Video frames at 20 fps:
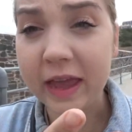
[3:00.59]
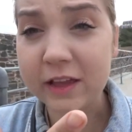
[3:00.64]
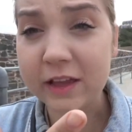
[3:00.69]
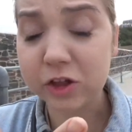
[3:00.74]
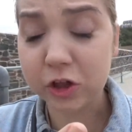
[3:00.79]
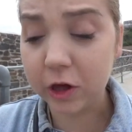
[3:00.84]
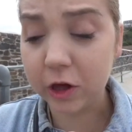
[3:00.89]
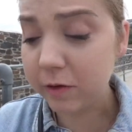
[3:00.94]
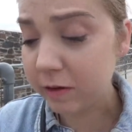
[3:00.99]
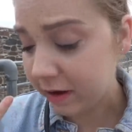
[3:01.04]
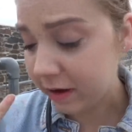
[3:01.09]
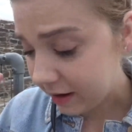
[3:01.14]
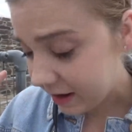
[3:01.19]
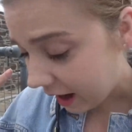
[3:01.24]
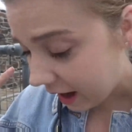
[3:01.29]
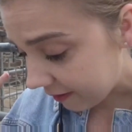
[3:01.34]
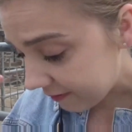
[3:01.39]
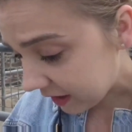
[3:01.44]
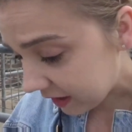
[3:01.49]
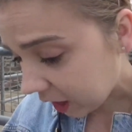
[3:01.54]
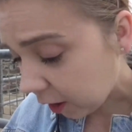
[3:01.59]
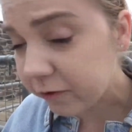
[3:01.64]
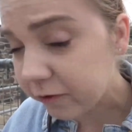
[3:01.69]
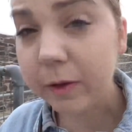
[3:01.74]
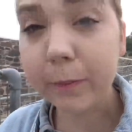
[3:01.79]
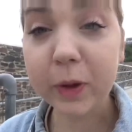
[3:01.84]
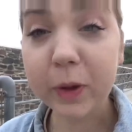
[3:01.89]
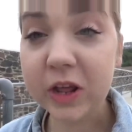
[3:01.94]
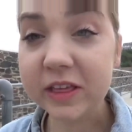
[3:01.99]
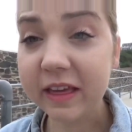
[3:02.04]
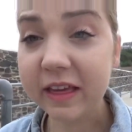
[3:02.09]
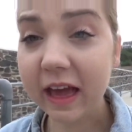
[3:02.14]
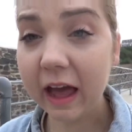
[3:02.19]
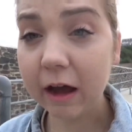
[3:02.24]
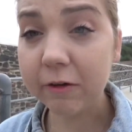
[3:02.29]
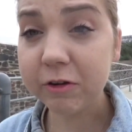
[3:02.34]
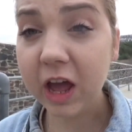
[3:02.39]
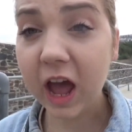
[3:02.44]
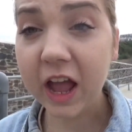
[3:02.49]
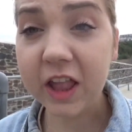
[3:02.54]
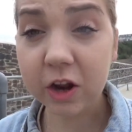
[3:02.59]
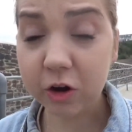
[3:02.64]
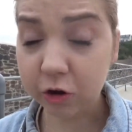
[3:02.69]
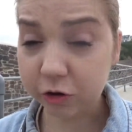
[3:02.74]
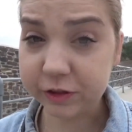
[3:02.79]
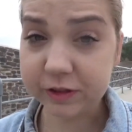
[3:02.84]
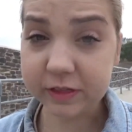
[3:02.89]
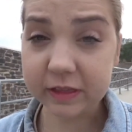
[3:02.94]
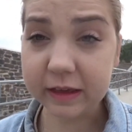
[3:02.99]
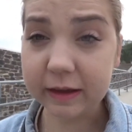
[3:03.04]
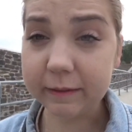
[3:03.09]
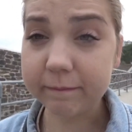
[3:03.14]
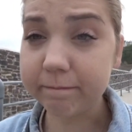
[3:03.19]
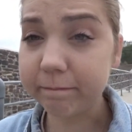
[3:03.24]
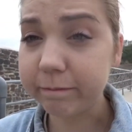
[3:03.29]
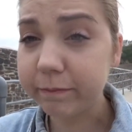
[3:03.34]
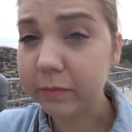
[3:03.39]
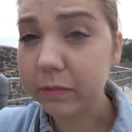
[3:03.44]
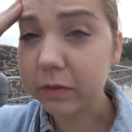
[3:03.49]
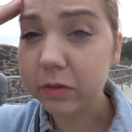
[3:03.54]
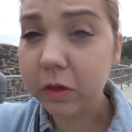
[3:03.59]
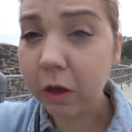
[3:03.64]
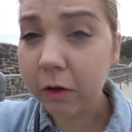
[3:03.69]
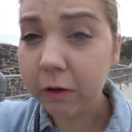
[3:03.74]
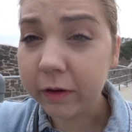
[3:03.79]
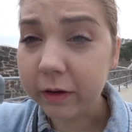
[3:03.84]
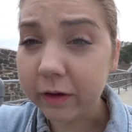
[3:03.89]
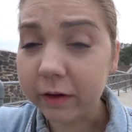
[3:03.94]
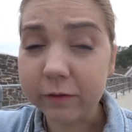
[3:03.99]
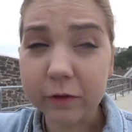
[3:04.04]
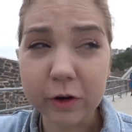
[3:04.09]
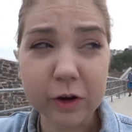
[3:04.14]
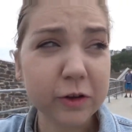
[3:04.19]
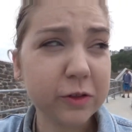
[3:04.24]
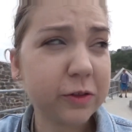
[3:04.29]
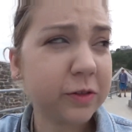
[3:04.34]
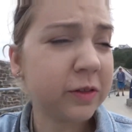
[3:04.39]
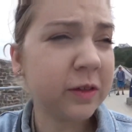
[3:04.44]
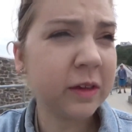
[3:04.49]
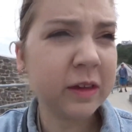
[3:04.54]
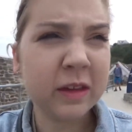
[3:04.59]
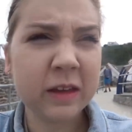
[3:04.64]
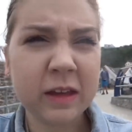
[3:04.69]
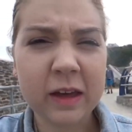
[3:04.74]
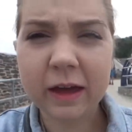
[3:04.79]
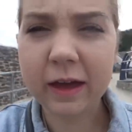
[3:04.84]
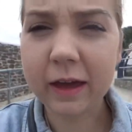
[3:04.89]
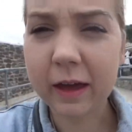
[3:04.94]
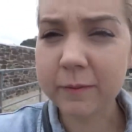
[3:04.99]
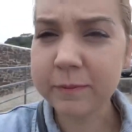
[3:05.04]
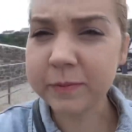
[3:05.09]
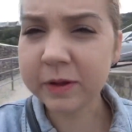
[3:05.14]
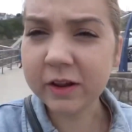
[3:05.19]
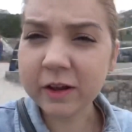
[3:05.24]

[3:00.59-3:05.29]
it to you and then I obviously put it down and I lost it. Duh, Ruth. Um, but